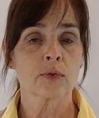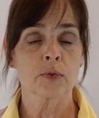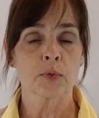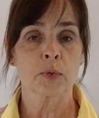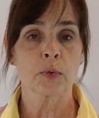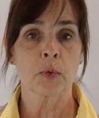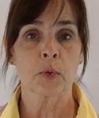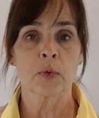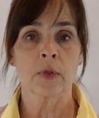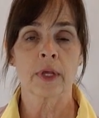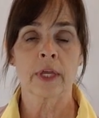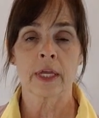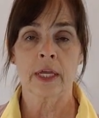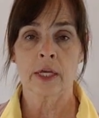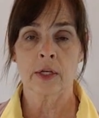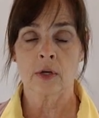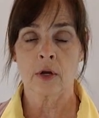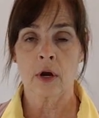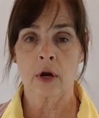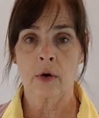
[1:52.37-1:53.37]
through the
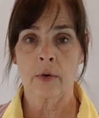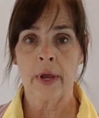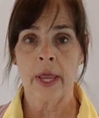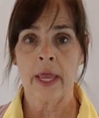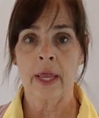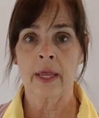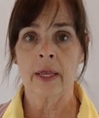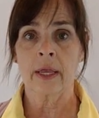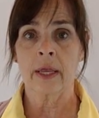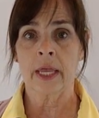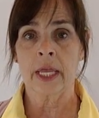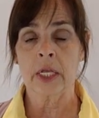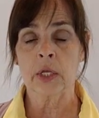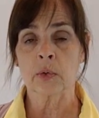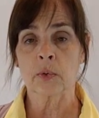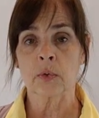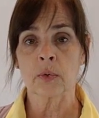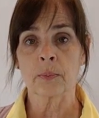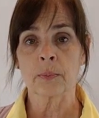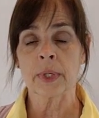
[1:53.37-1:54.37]
NRA
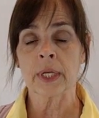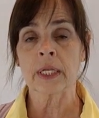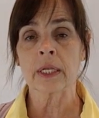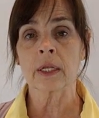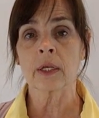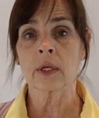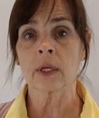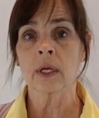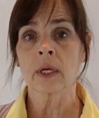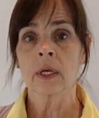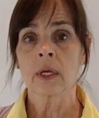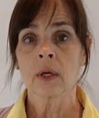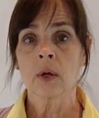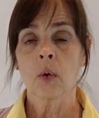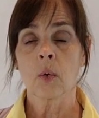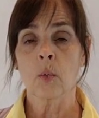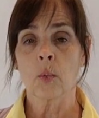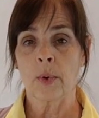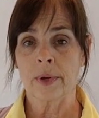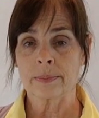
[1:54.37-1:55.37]
annual meeting
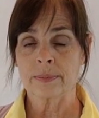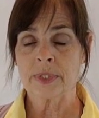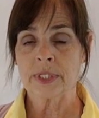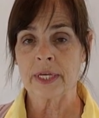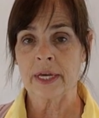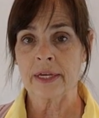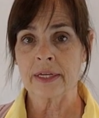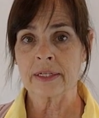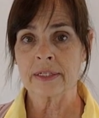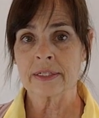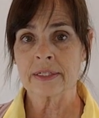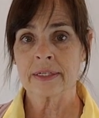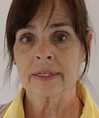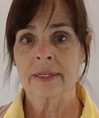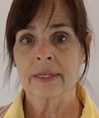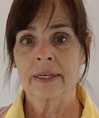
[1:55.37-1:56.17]
website.